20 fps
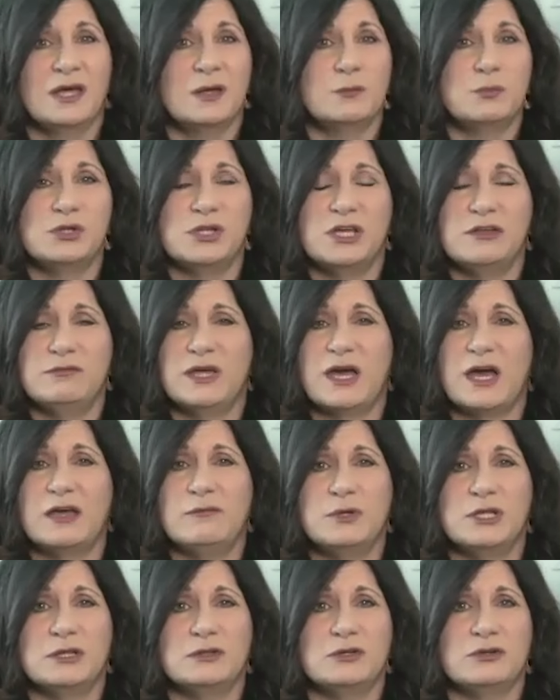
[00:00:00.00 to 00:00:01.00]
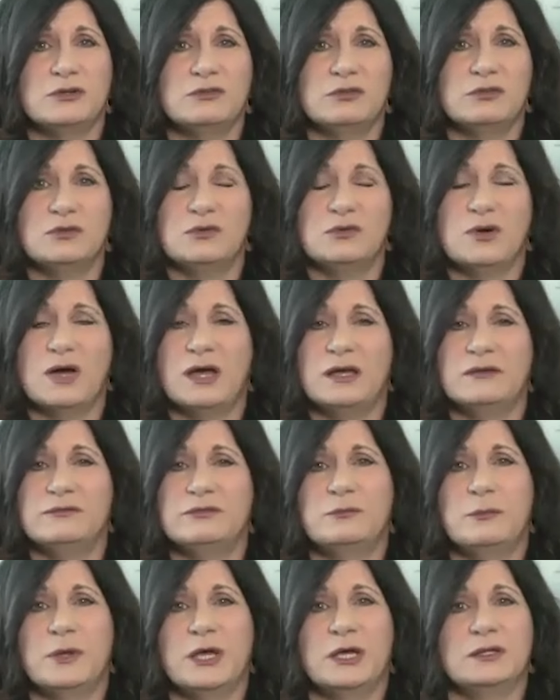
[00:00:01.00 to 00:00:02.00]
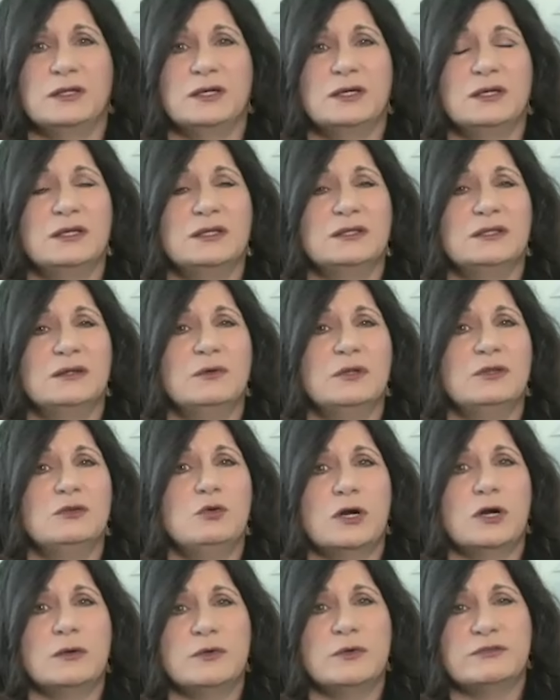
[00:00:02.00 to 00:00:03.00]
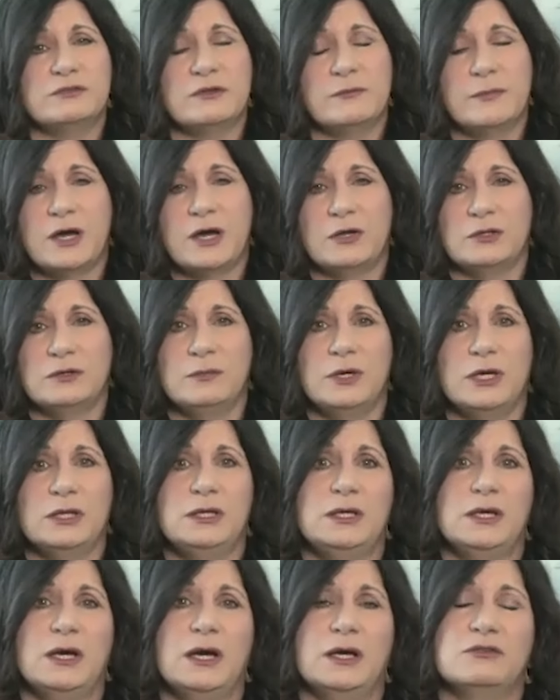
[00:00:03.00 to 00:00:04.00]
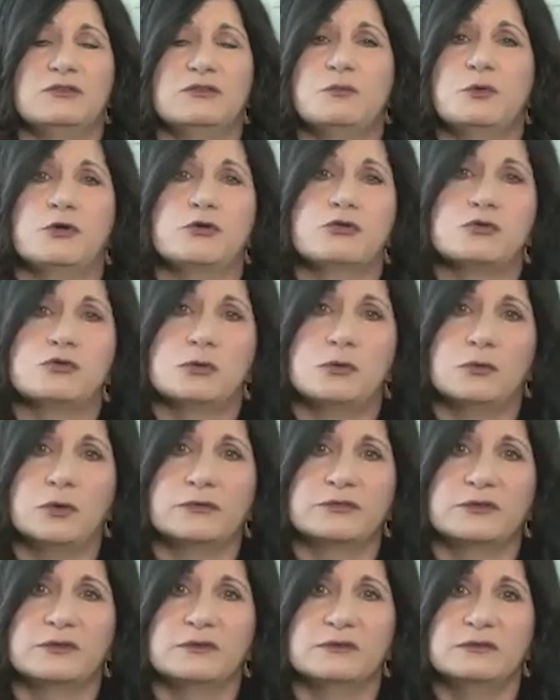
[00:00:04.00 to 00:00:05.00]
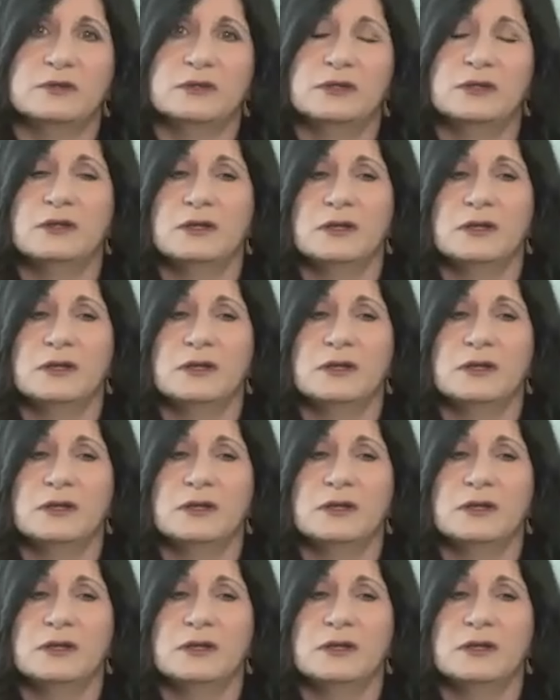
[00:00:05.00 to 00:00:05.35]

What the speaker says: And believe me, I've been there too. I've spent an enormous amount of money on spiritual courses.